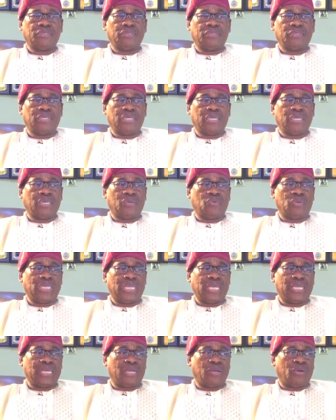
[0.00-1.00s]
uh, what I
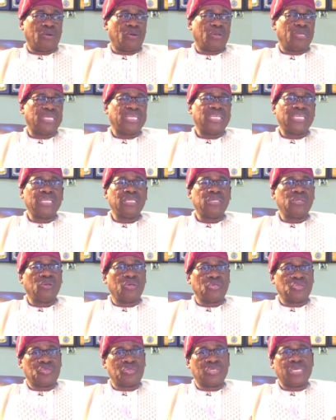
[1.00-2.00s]
can call
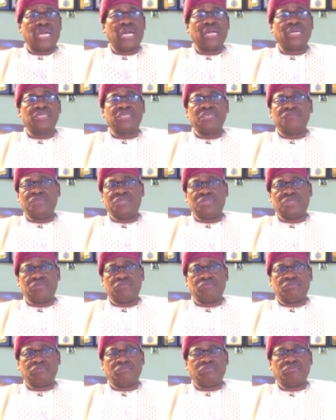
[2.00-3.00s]
industry activism.
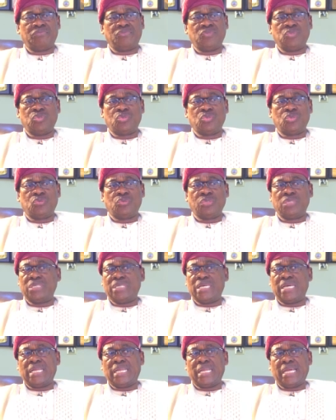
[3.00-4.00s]
You will
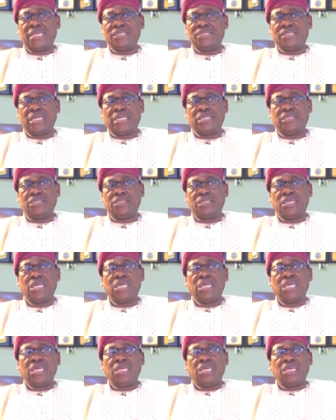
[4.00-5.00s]
realize that
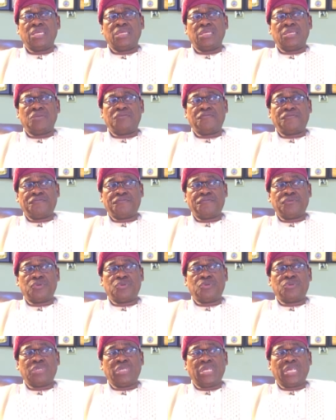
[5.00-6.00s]
if
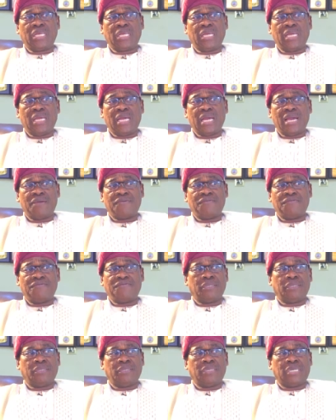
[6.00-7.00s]
you really have
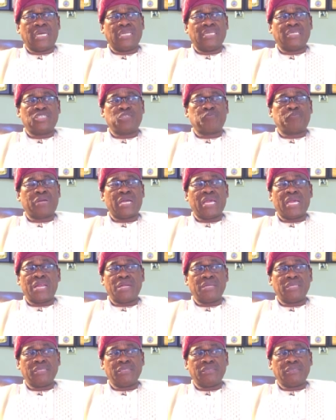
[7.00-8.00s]
an
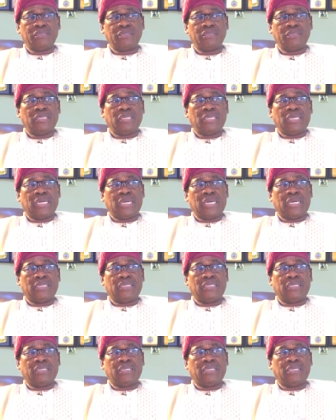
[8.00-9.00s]
inspiring
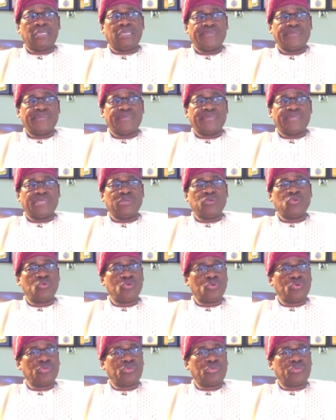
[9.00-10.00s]
and uh, a
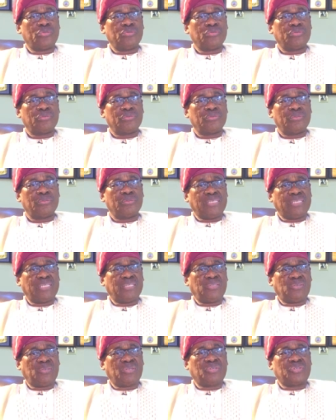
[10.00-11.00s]
good
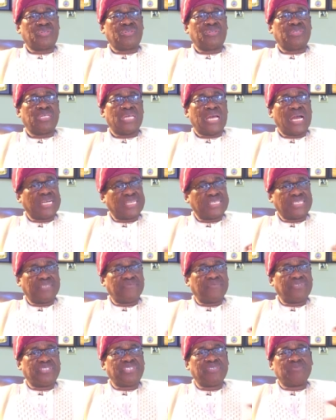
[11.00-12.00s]
industry
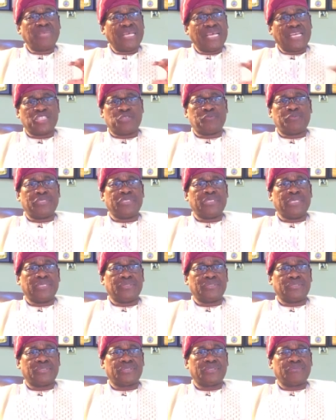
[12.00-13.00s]
activism
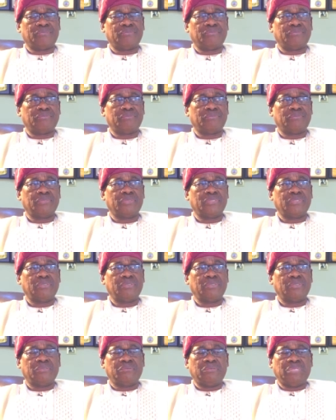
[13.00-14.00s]
experience,
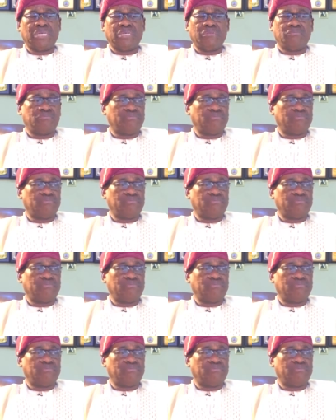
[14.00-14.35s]
then